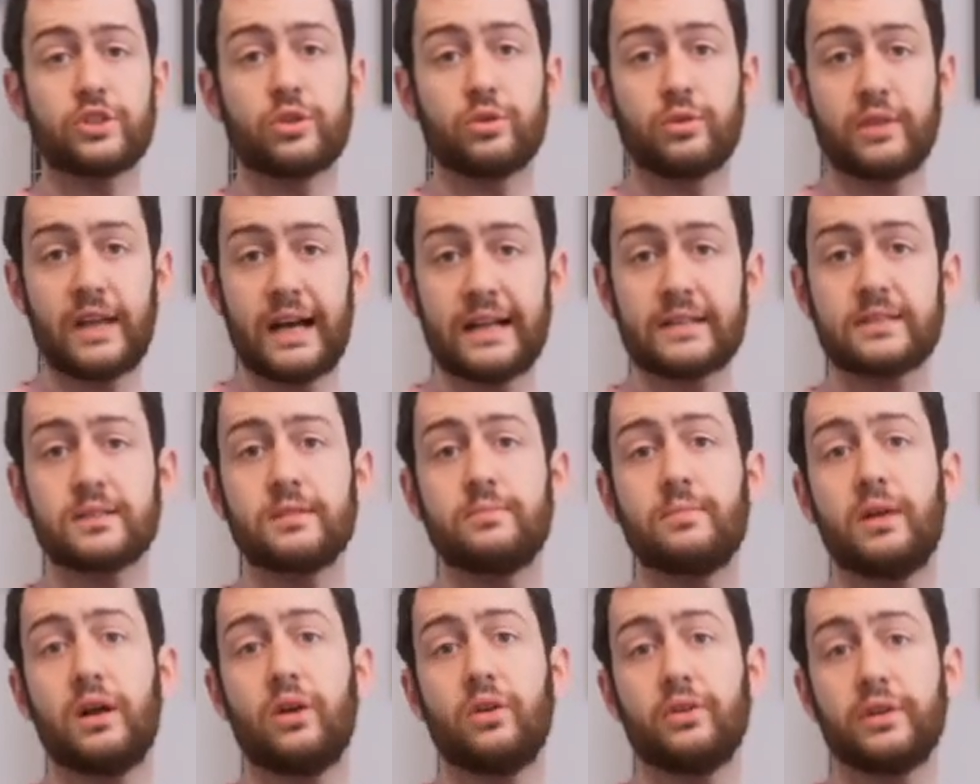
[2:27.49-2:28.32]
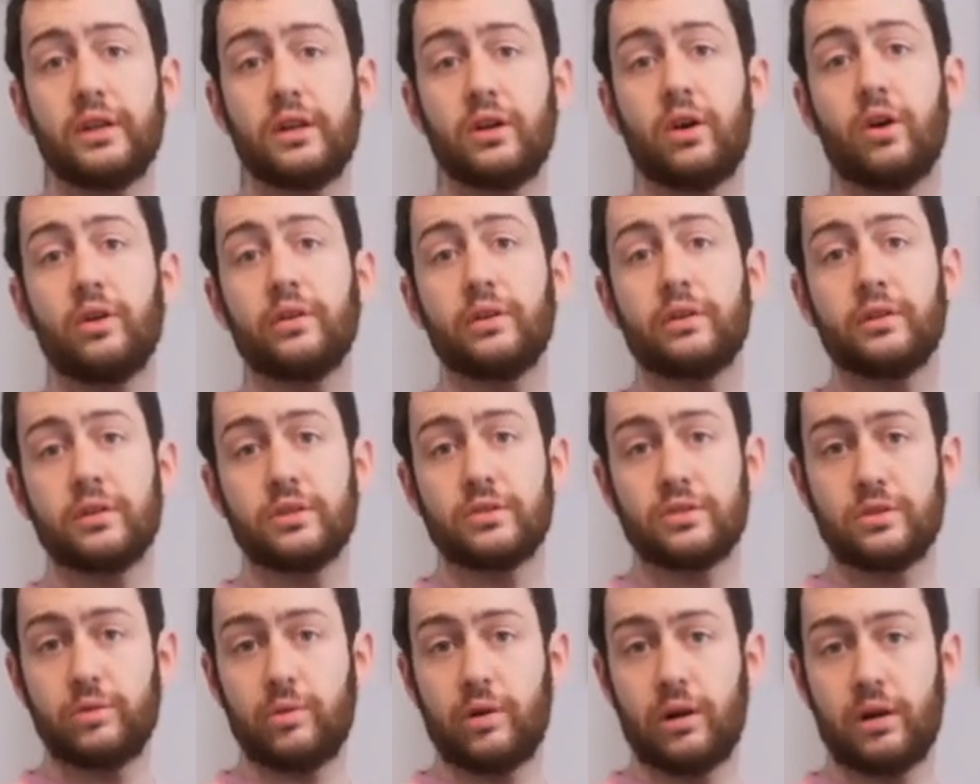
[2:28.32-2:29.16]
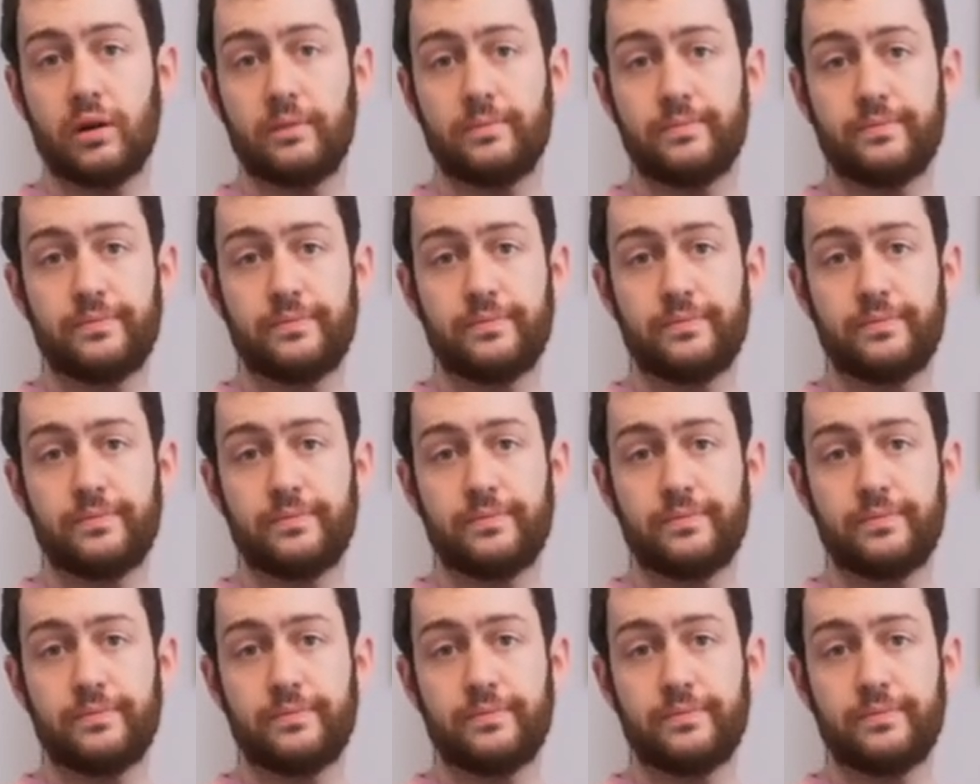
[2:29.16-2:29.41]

So that's the melody to all the things you are.